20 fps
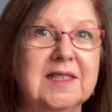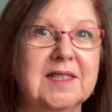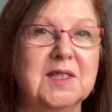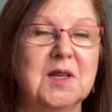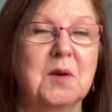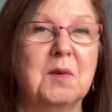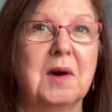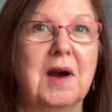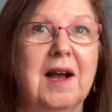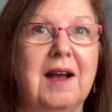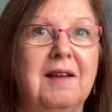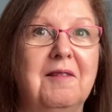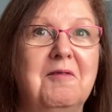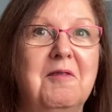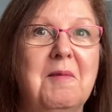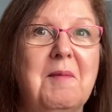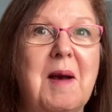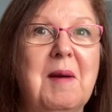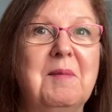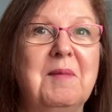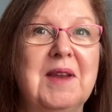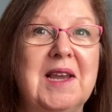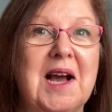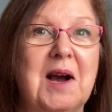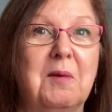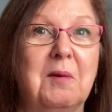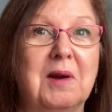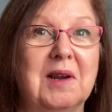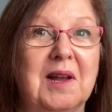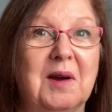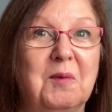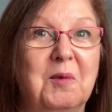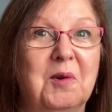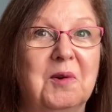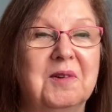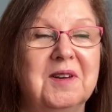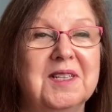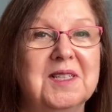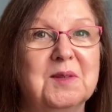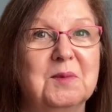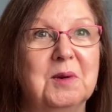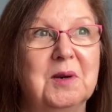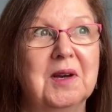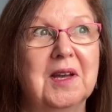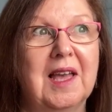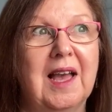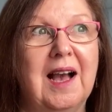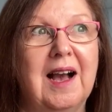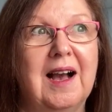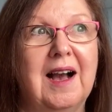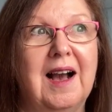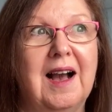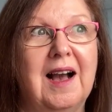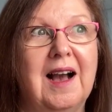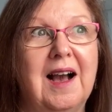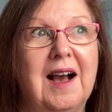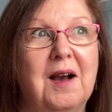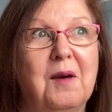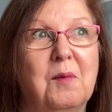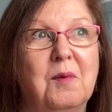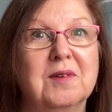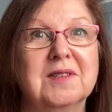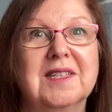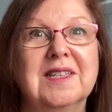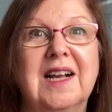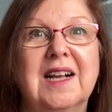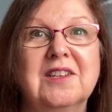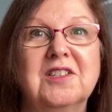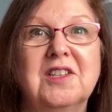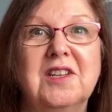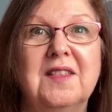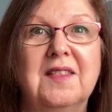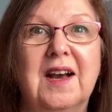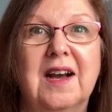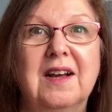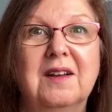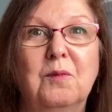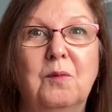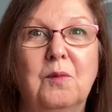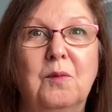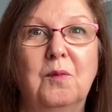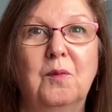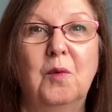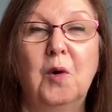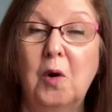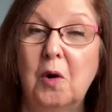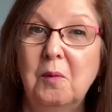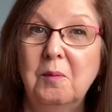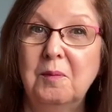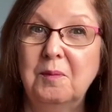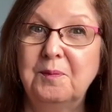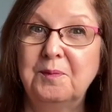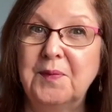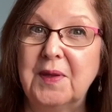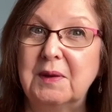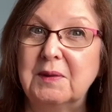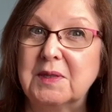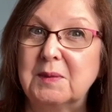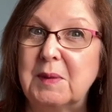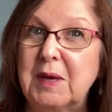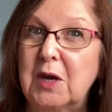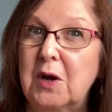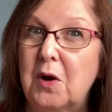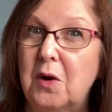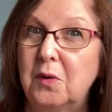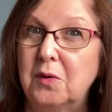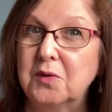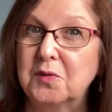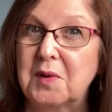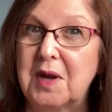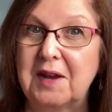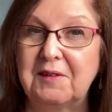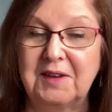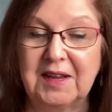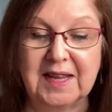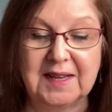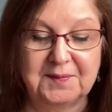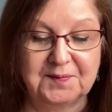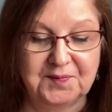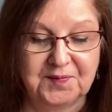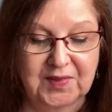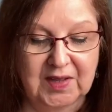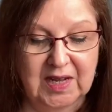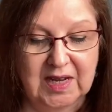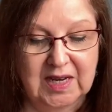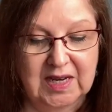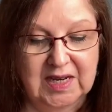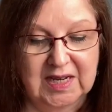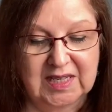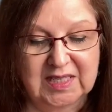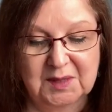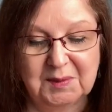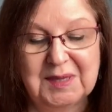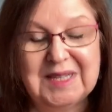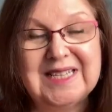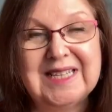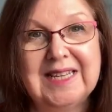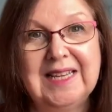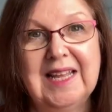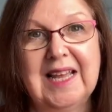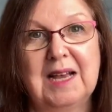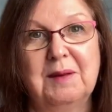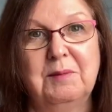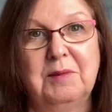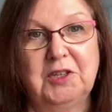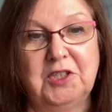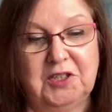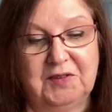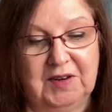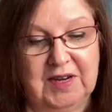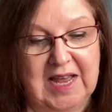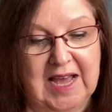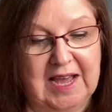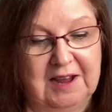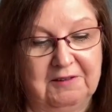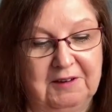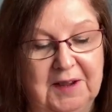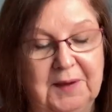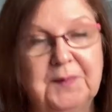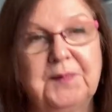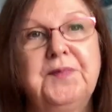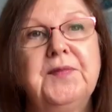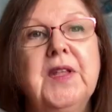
So I remember now when I wore it to work, I wasn't actually that warm. I was a bit cold wearing it, so it didn't get much of an airing.